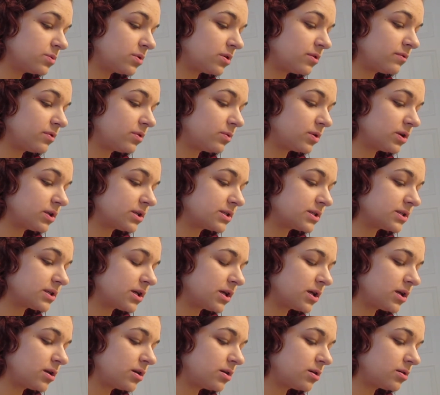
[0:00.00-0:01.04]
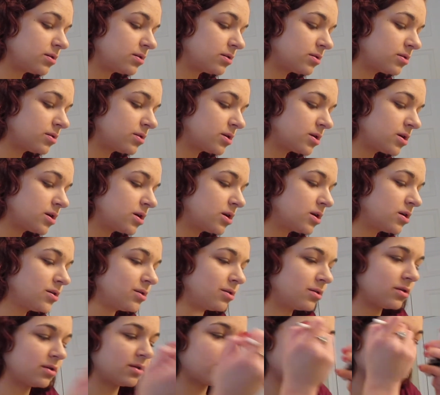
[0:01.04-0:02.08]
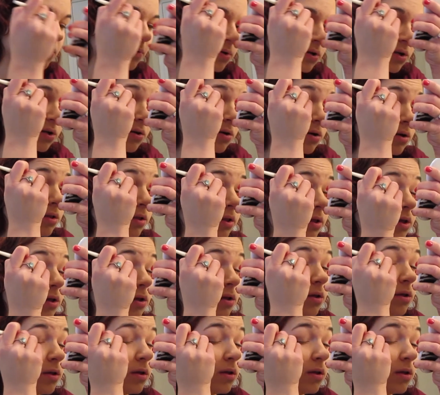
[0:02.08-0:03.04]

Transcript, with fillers: whatever you want to say, whatever you want to call it.